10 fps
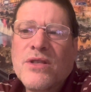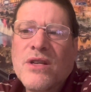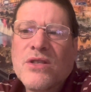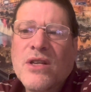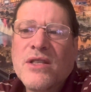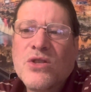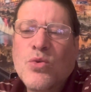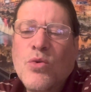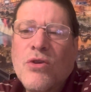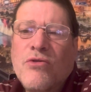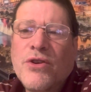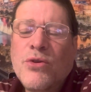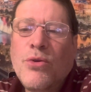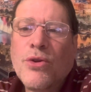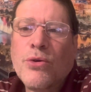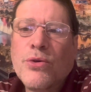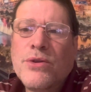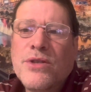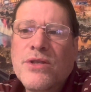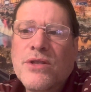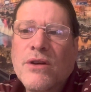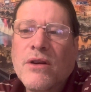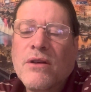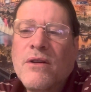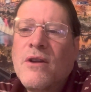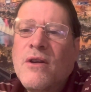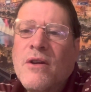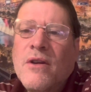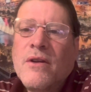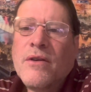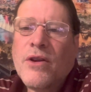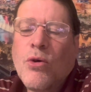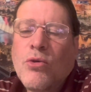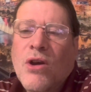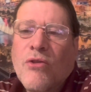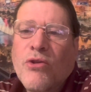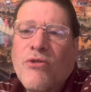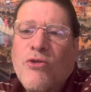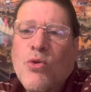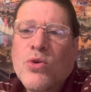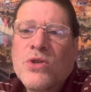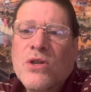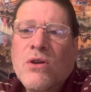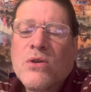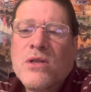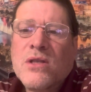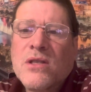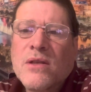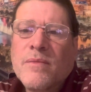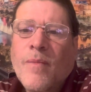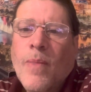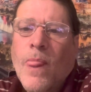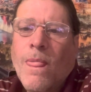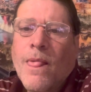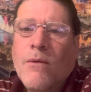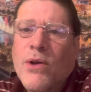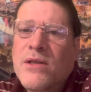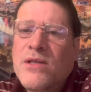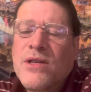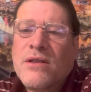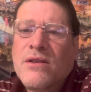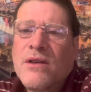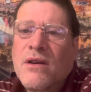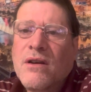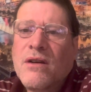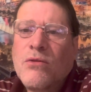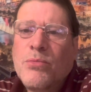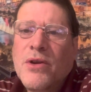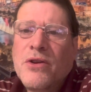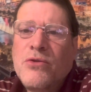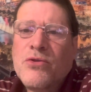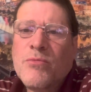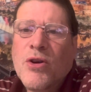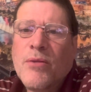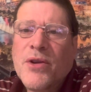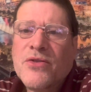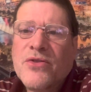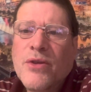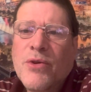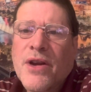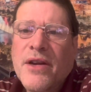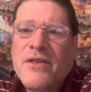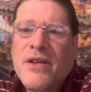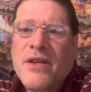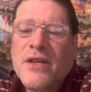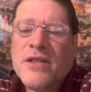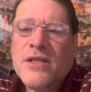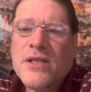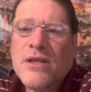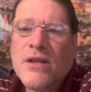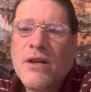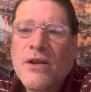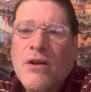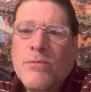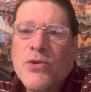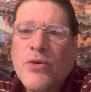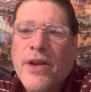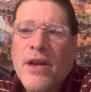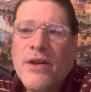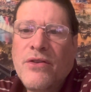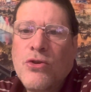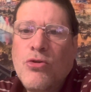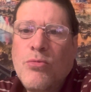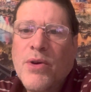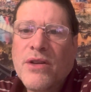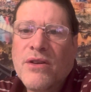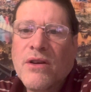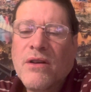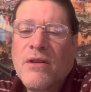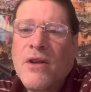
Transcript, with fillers: in his last 12 and two-thirds, uh, covering four starts. Reds did, uh, hope they didn't use them all up yesterday with 19 hits. Uh, the Cubs only had two, but uh,